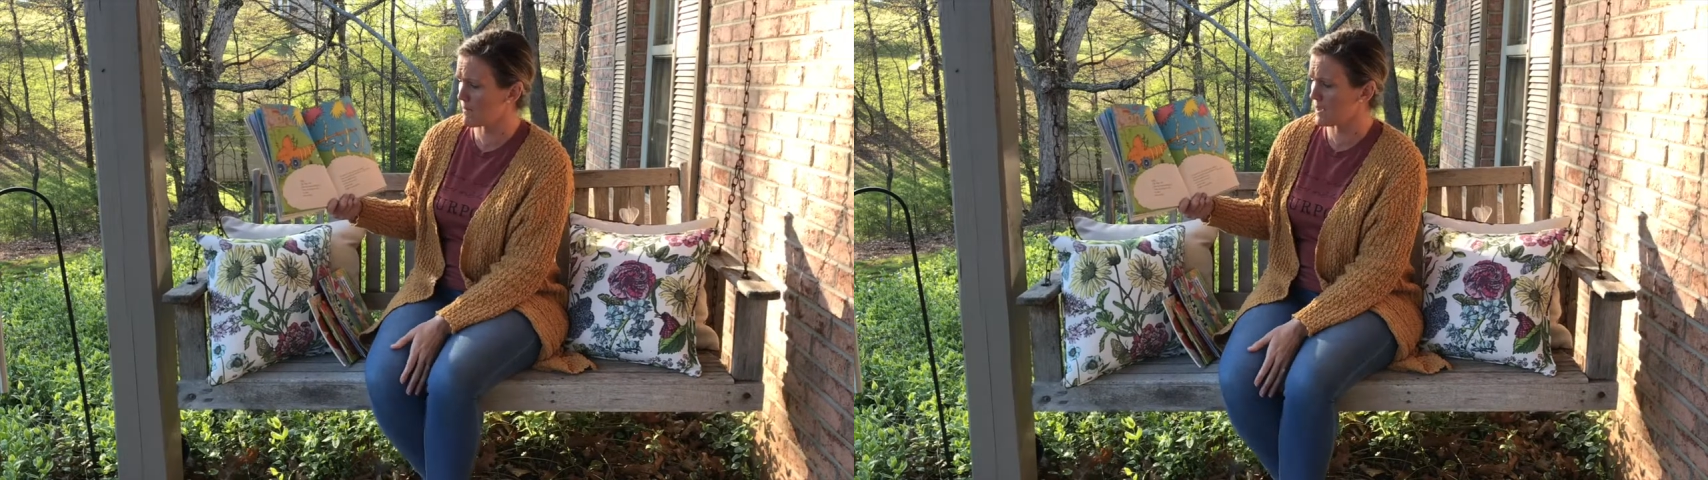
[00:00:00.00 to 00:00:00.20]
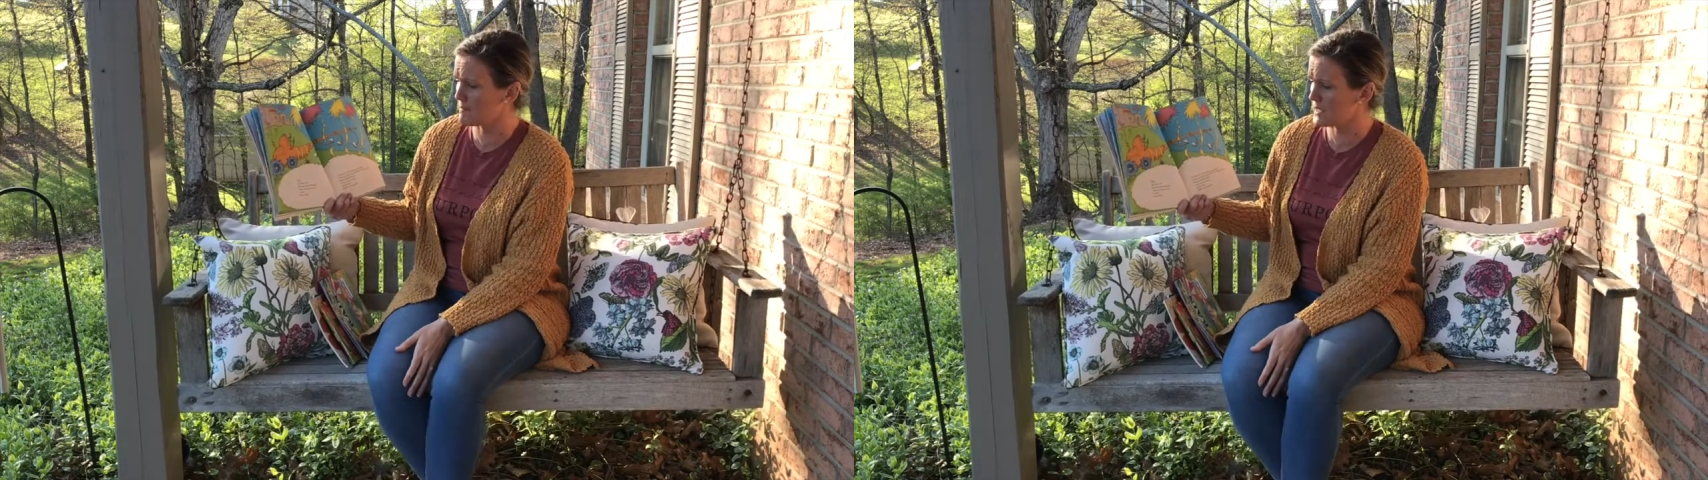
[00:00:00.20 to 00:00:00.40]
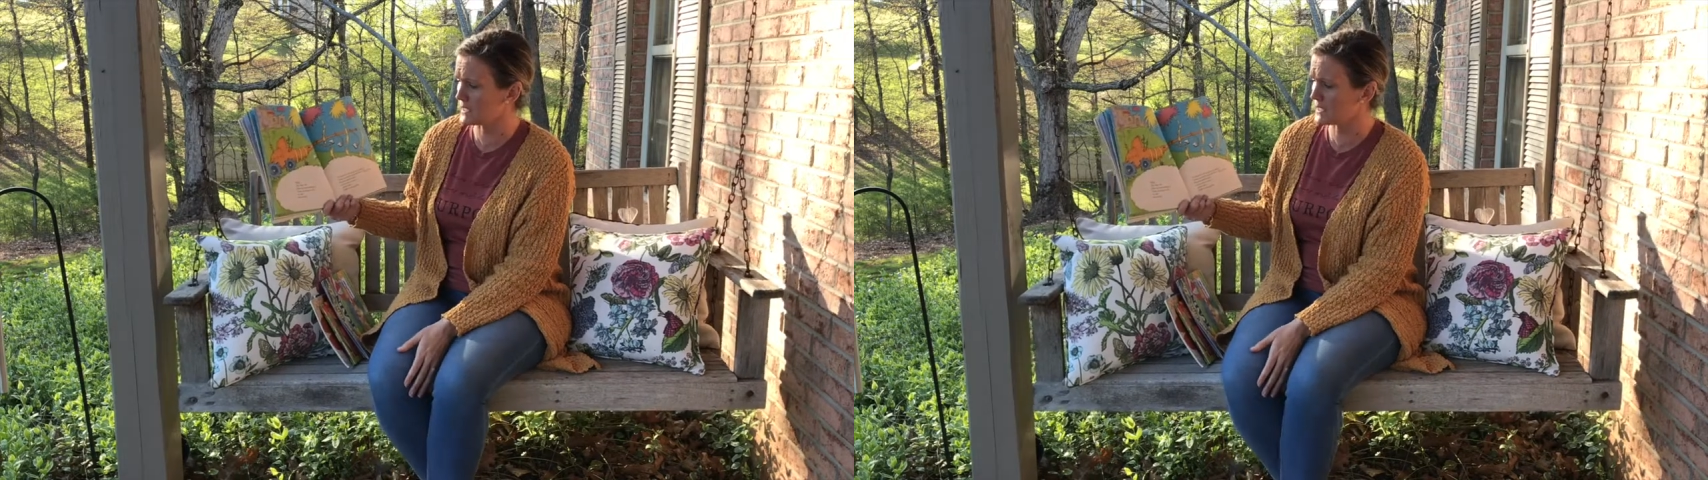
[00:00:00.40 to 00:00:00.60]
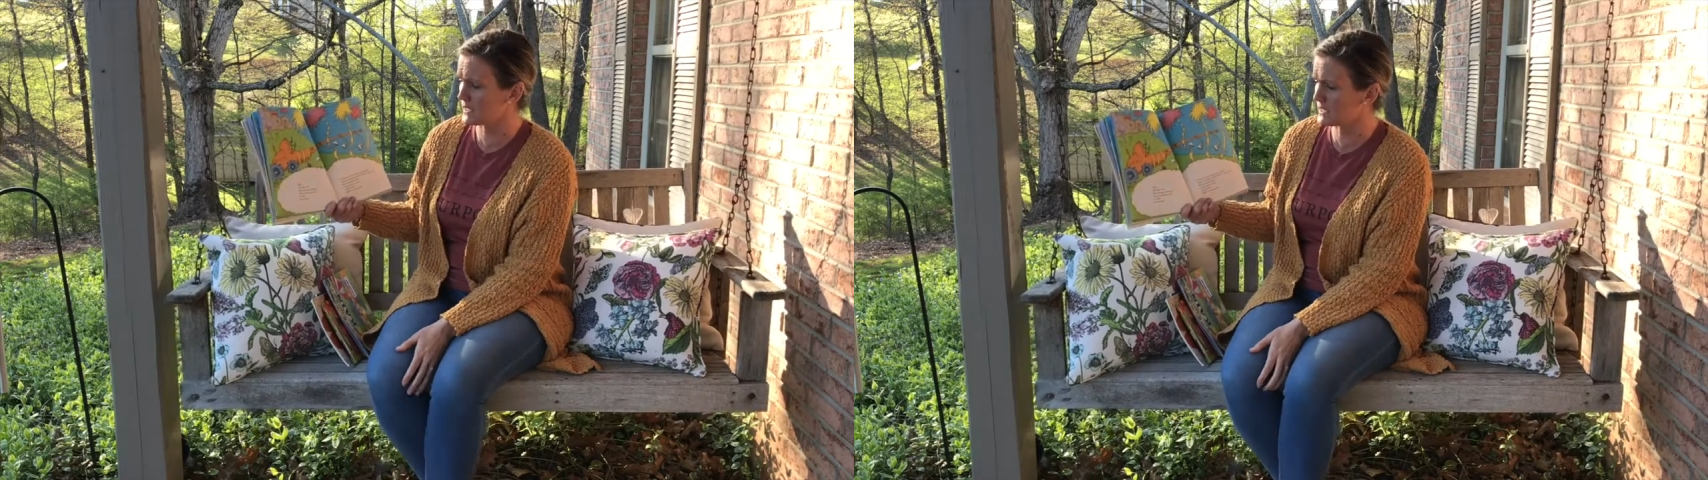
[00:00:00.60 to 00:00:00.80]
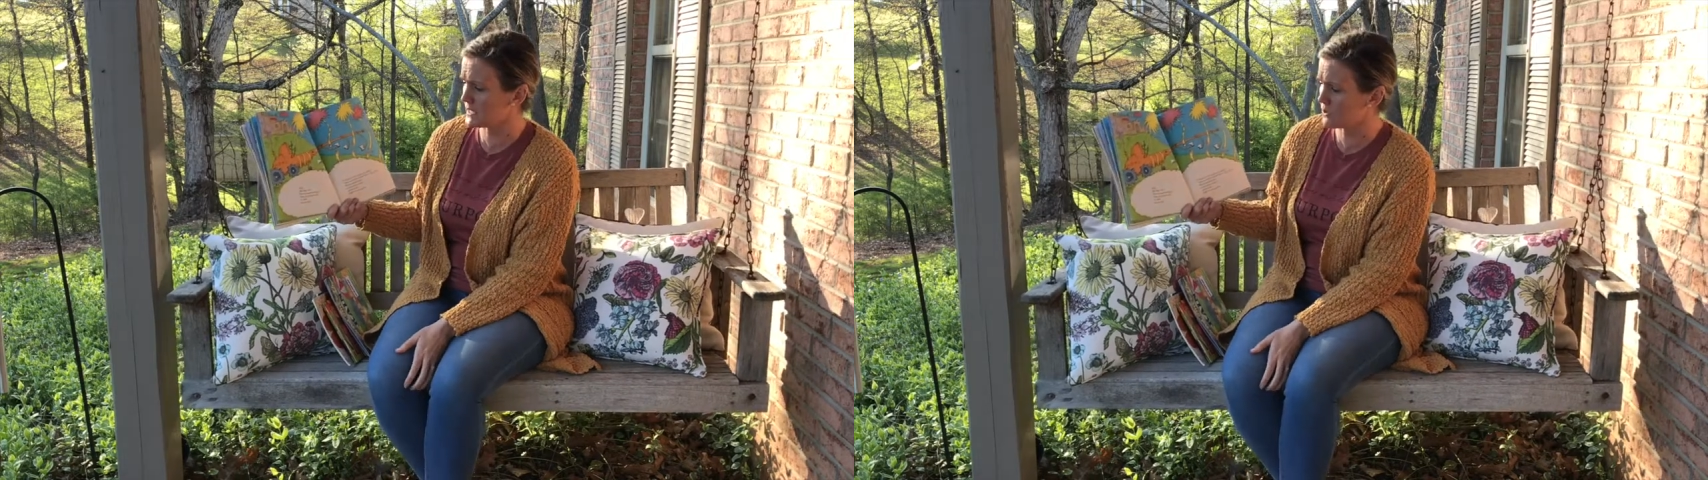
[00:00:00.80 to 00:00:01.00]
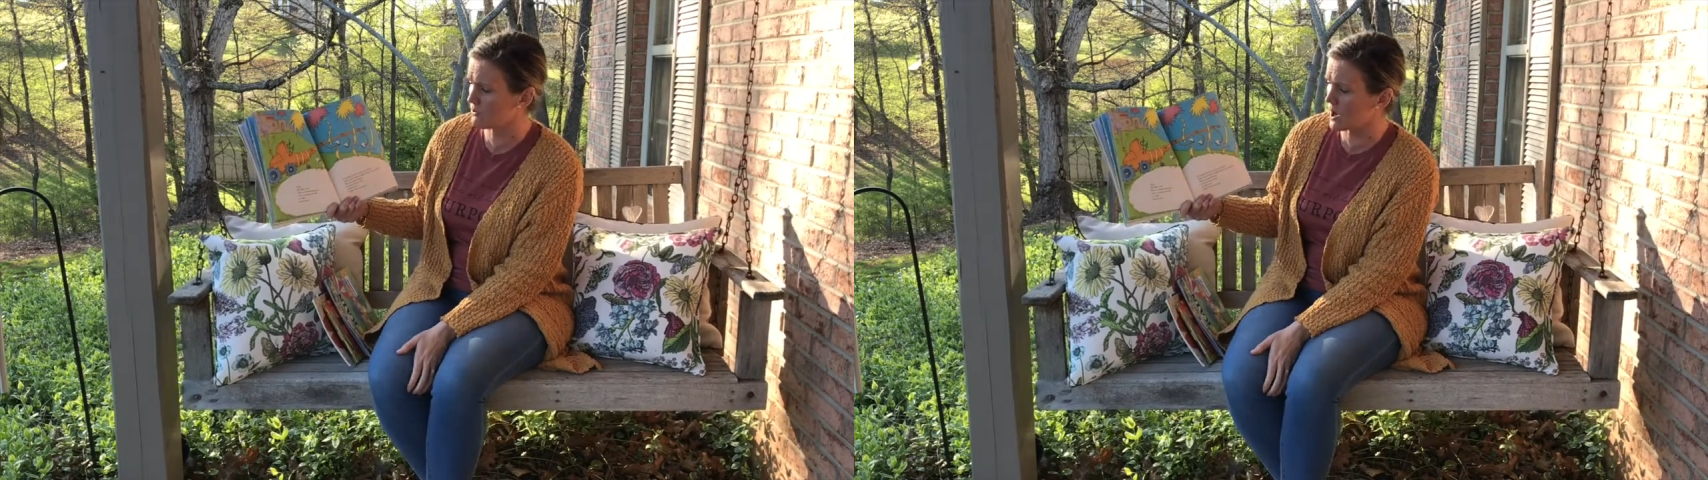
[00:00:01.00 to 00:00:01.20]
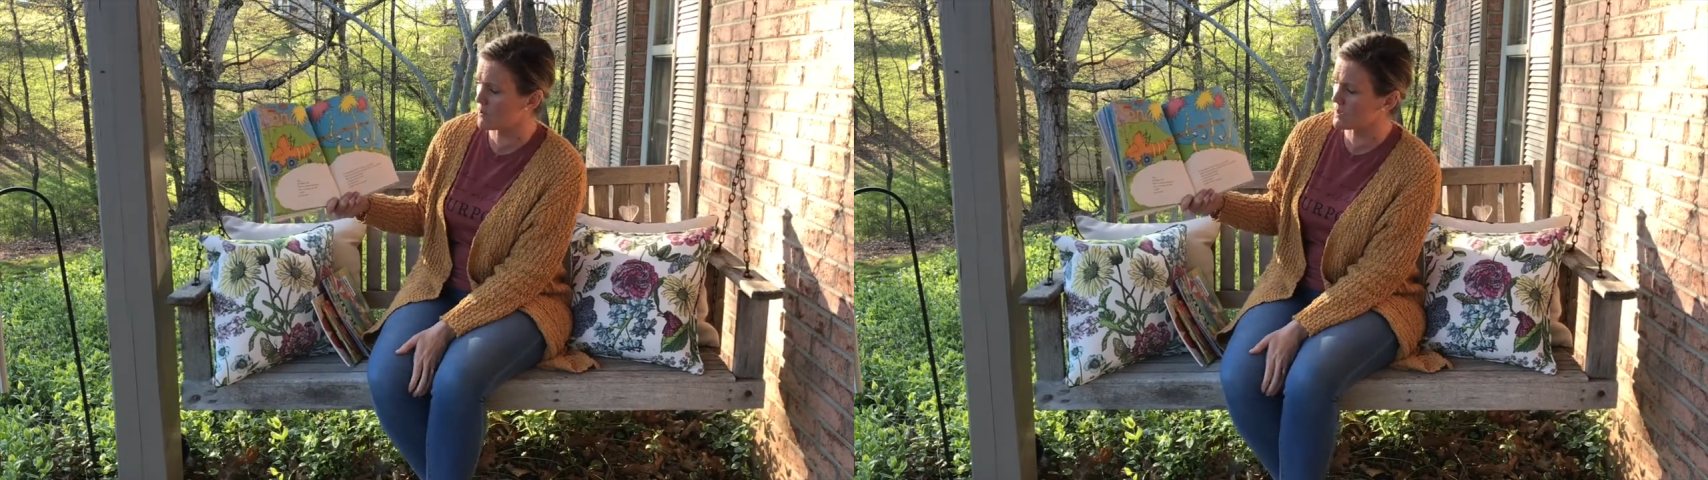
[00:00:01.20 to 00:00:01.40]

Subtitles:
my business did grow.